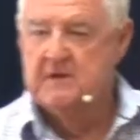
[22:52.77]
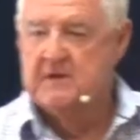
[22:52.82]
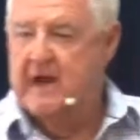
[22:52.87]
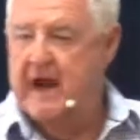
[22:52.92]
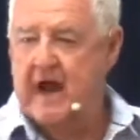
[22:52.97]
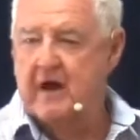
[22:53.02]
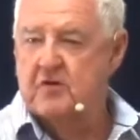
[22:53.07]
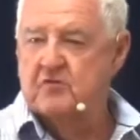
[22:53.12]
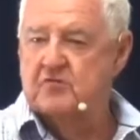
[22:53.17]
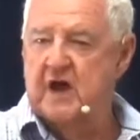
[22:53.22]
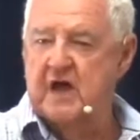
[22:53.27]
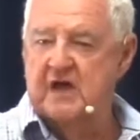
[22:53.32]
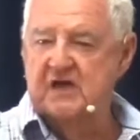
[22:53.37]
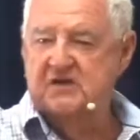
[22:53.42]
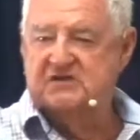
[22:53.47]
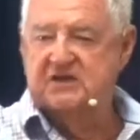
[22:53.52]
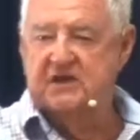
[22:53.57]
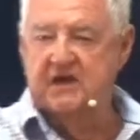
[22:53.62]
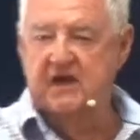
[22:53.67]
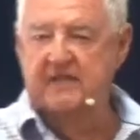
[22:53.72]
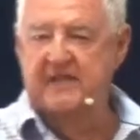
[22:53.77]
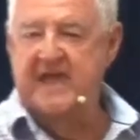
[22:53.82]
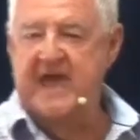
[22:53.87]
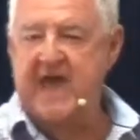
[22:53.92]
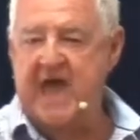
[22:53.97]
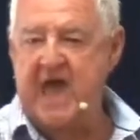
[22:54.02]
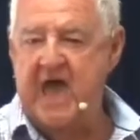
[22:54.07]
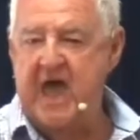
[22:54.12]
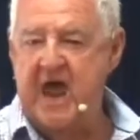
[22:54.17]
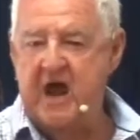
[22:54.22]
and I raise it in the
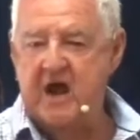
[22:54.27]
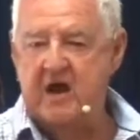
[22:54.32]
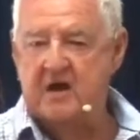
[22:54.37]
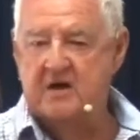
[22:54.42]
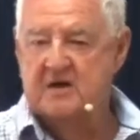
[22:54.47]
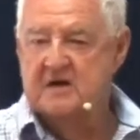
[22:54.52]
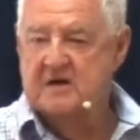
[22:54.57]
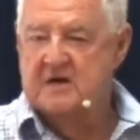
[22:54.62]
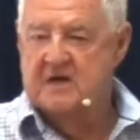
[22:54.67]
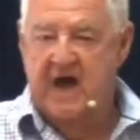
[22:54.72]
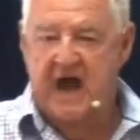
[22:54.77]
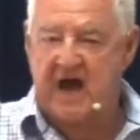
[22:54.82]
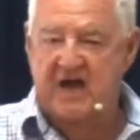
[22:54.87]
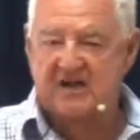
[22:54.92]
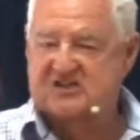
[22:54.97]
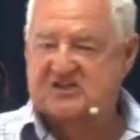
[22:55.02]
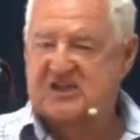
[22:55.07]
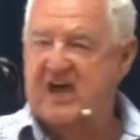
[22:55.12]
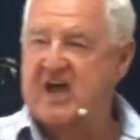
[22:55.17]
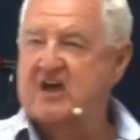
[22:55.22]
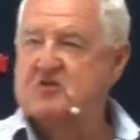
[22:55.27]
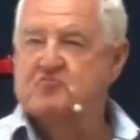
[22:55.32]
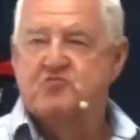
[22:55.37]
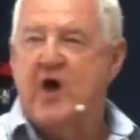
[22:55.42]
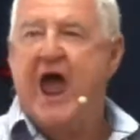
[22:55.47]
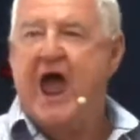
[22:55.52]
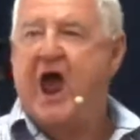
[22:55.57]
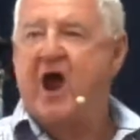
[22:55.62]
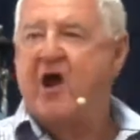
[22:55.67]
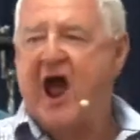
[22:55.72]
air, and I say,
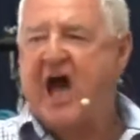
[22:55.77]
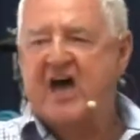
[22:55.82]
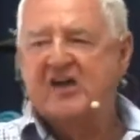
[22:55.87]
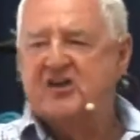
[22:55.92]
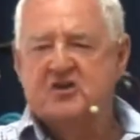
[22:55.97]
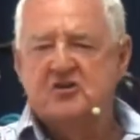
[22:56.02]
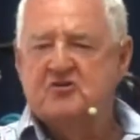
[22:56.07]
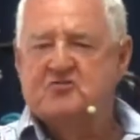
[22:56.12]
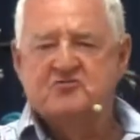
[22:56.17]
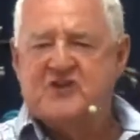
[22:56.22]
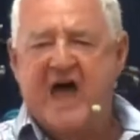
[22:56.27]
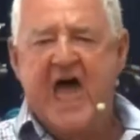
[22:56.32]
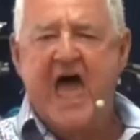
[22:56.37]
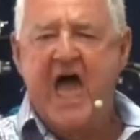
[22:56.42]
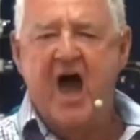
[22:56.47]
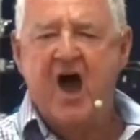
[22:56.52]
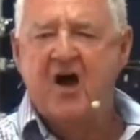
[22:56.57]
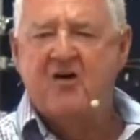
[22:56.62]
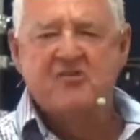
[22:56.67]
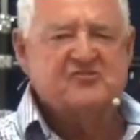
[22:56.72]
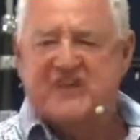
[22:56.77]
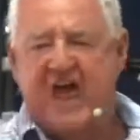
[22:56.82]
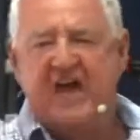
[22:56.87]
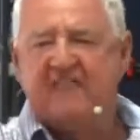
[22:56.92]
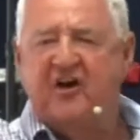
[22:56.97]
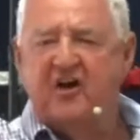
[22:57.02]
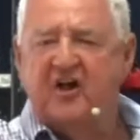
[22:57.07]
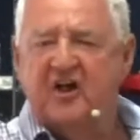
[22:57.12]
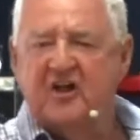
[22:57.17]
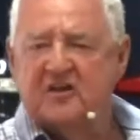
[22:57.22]
where are you now,
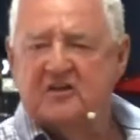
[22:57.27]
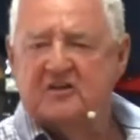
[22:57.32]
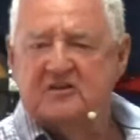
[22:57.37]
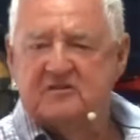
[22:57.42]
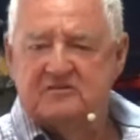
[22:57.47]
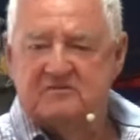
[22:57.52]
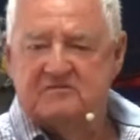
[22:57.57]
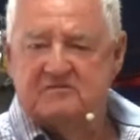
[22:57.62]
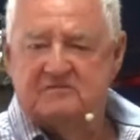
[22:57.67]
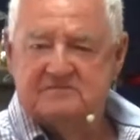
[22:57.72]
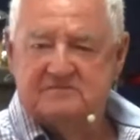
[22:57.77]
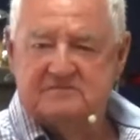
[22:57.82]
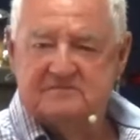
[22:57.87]
devil?